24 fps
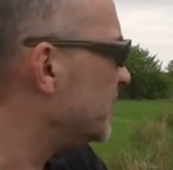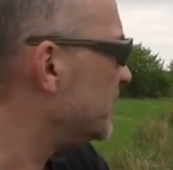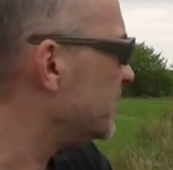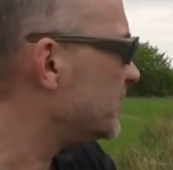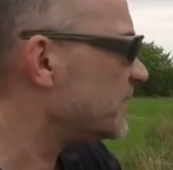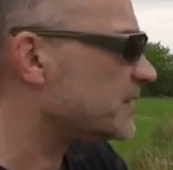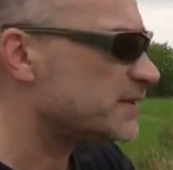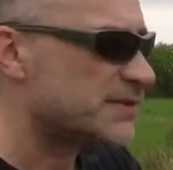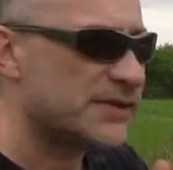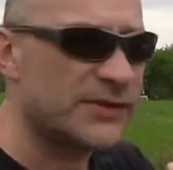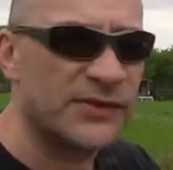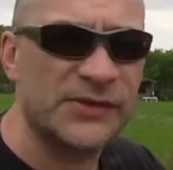
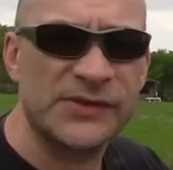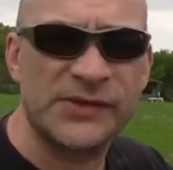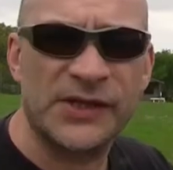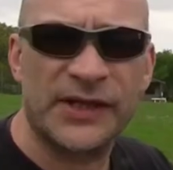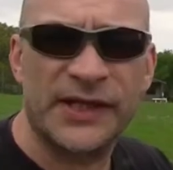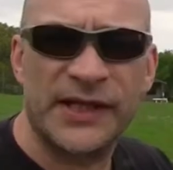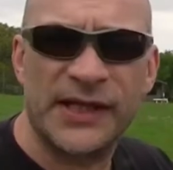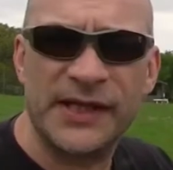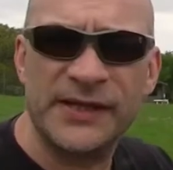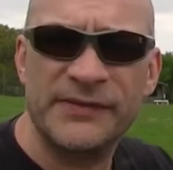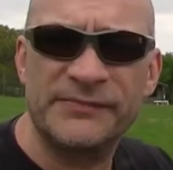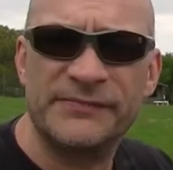As long as I
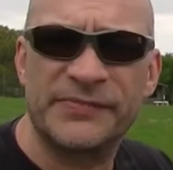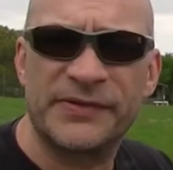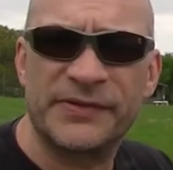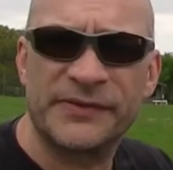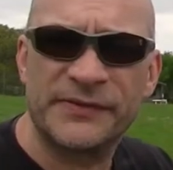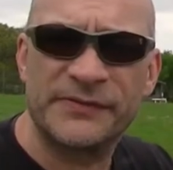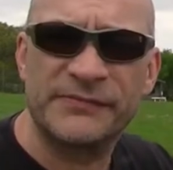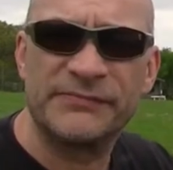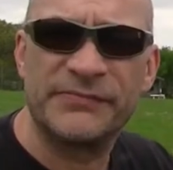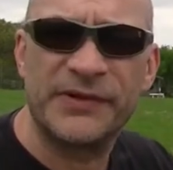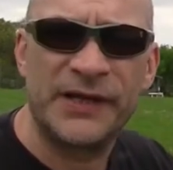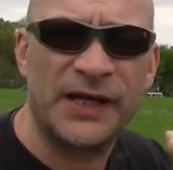keep
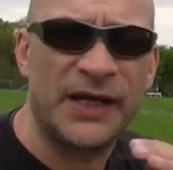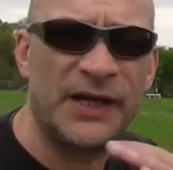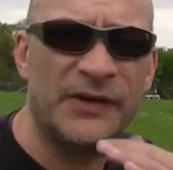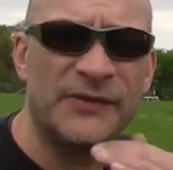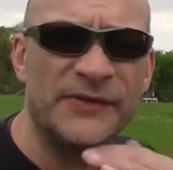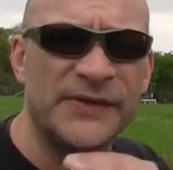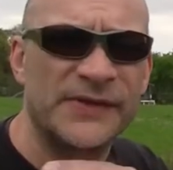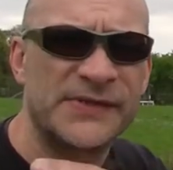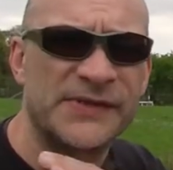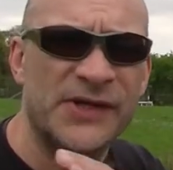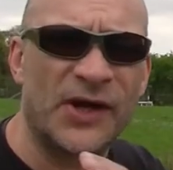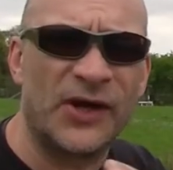below
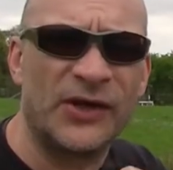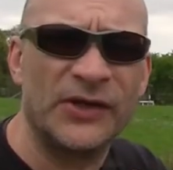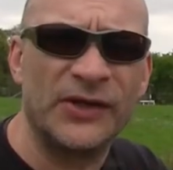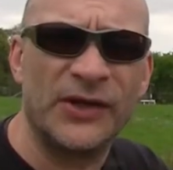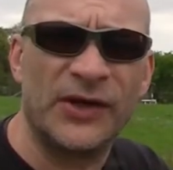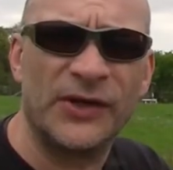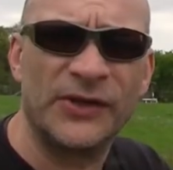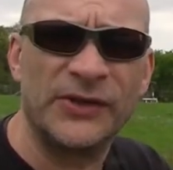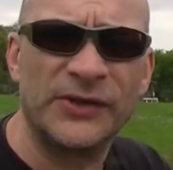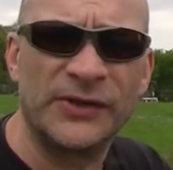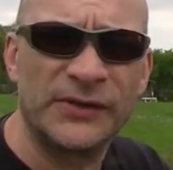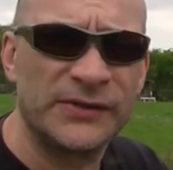the
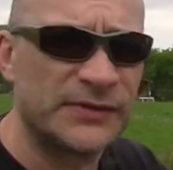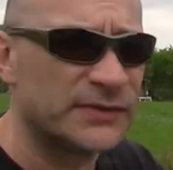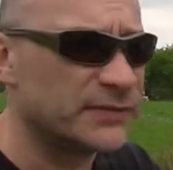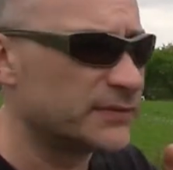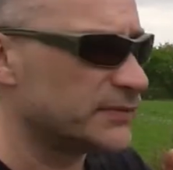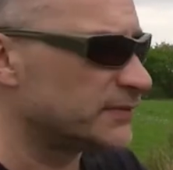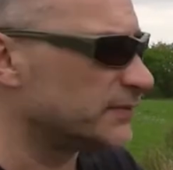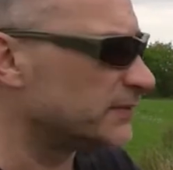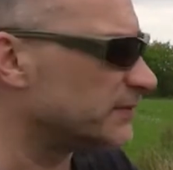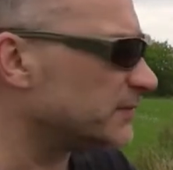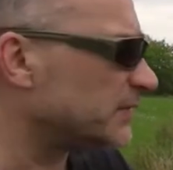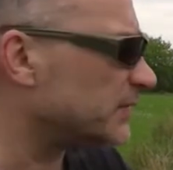skyline,
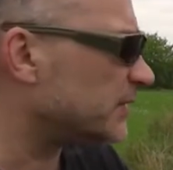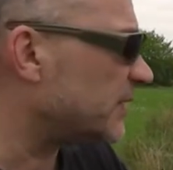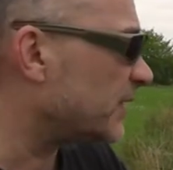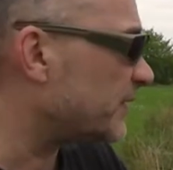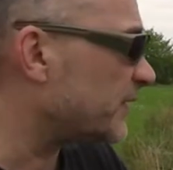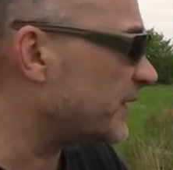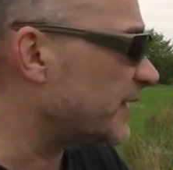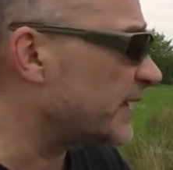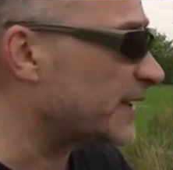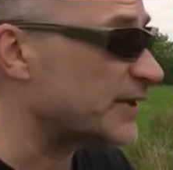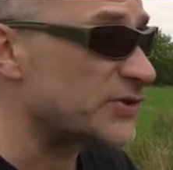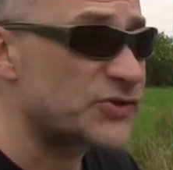I
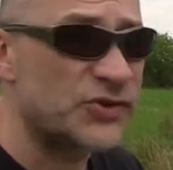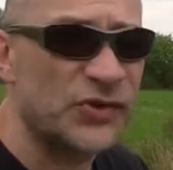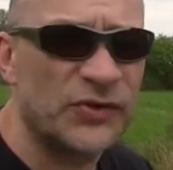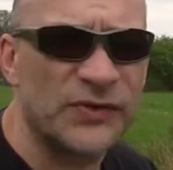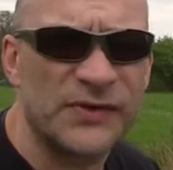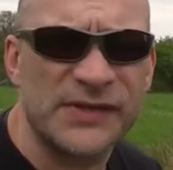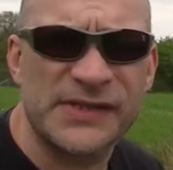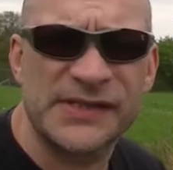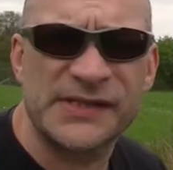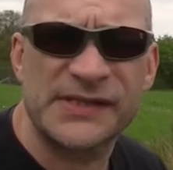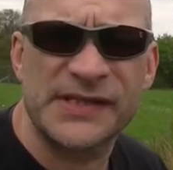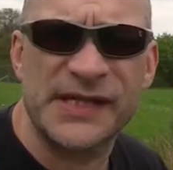think they
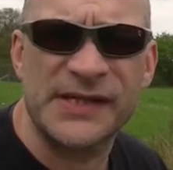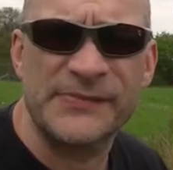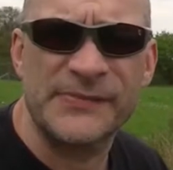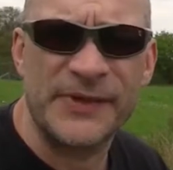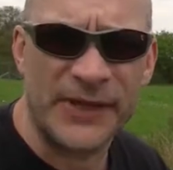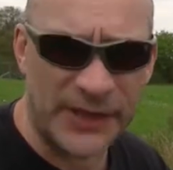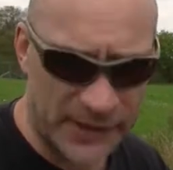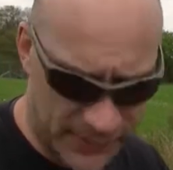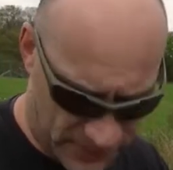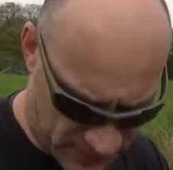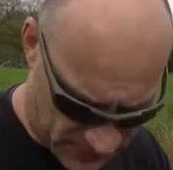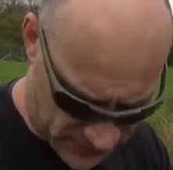struggle to see
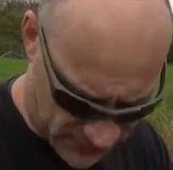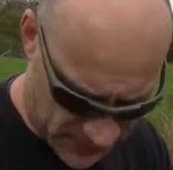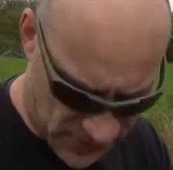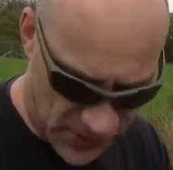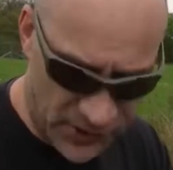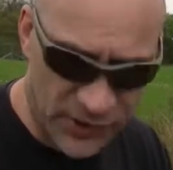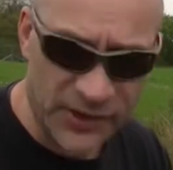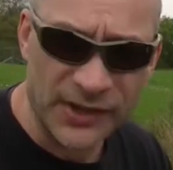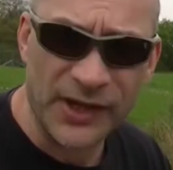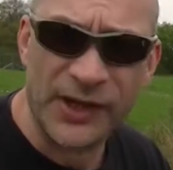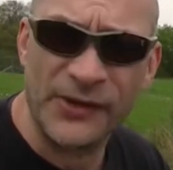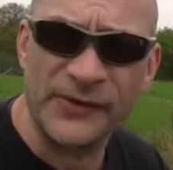me with
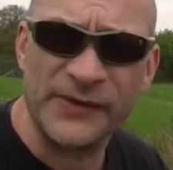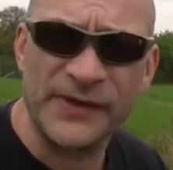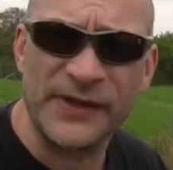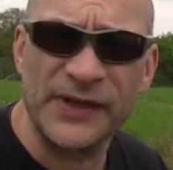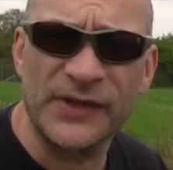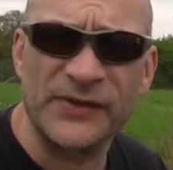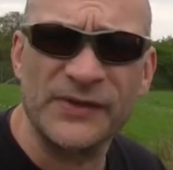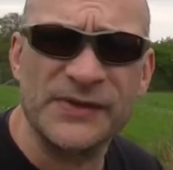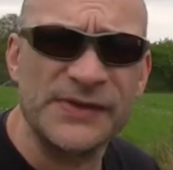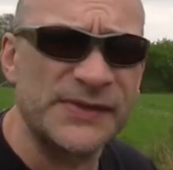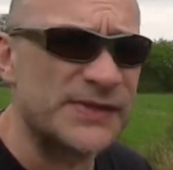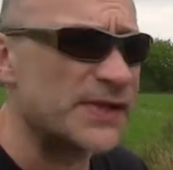dark clothing
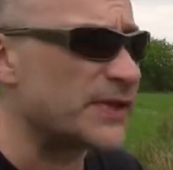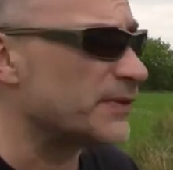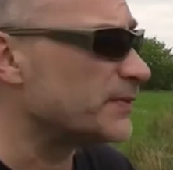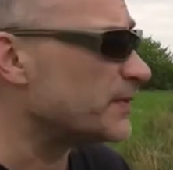on, so